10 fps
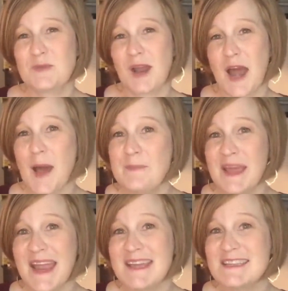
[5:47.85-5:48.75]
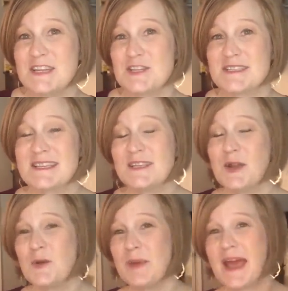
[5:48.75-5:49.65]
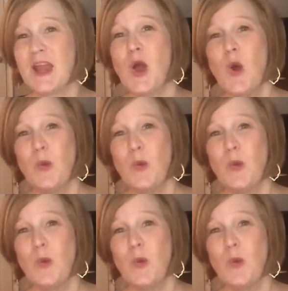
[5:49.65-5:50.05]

we're gonna up the ante just a little bit